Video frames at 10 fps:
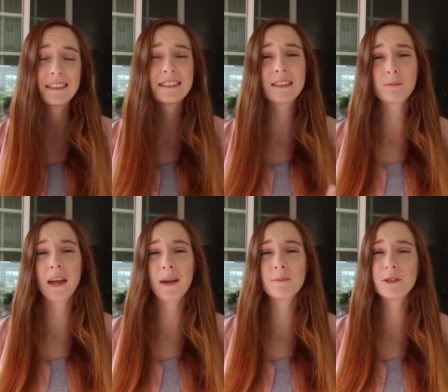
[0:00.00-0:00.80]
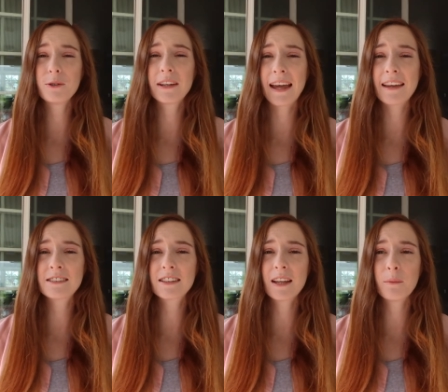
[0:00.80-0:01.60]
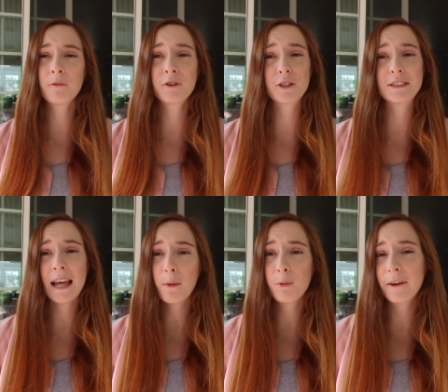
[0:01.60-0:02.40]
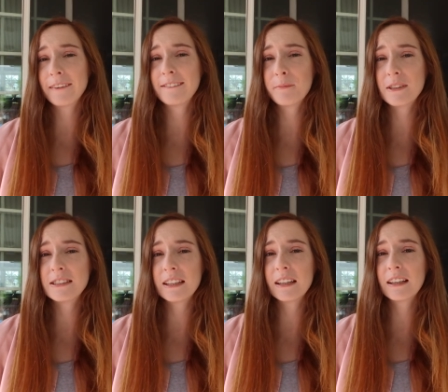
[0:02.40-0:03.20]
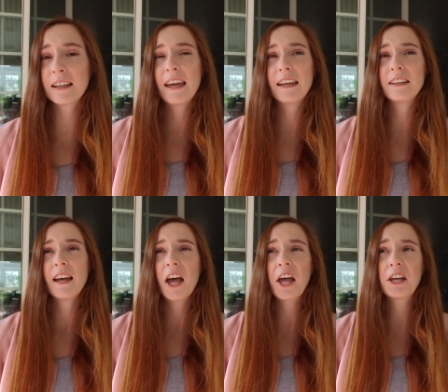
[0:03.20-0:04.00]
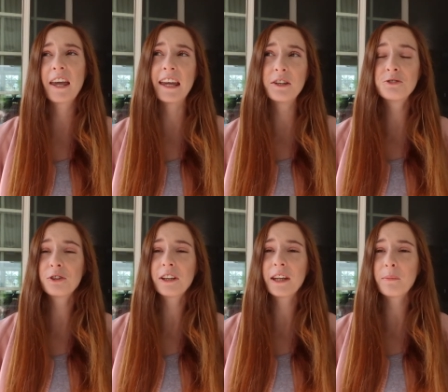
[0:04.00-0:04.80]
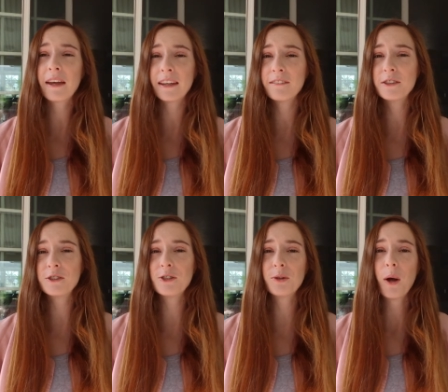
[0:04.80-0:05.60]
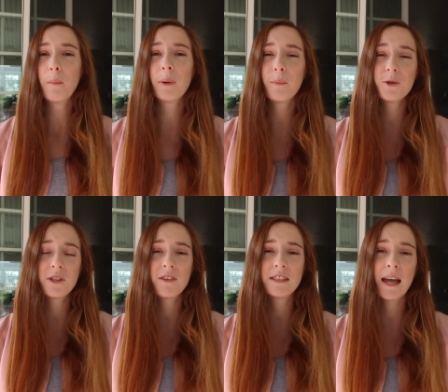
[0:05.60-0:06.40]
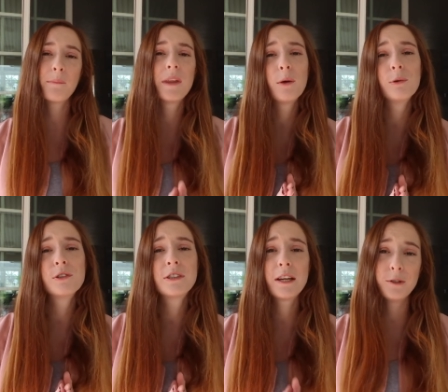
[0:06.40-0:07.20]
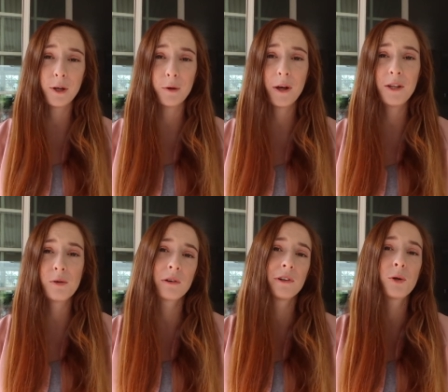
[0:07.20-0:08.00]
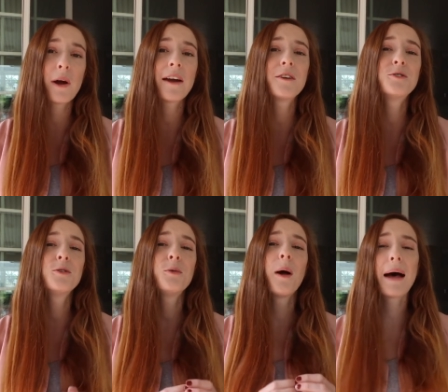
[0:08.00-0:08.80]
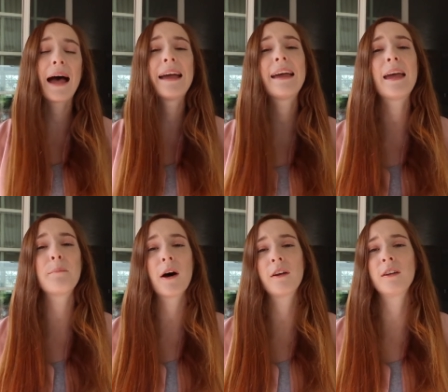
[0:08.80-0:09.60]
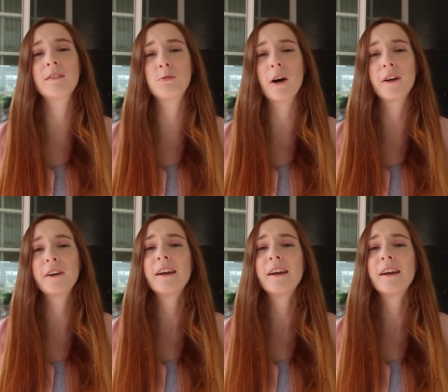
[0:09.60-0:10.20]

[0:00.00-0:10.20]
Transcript: Sometimes you could ask them for tap water from the sink, and occasionally they might give it to you, but most of the time they will say no, and you are required to buy a bottle of water.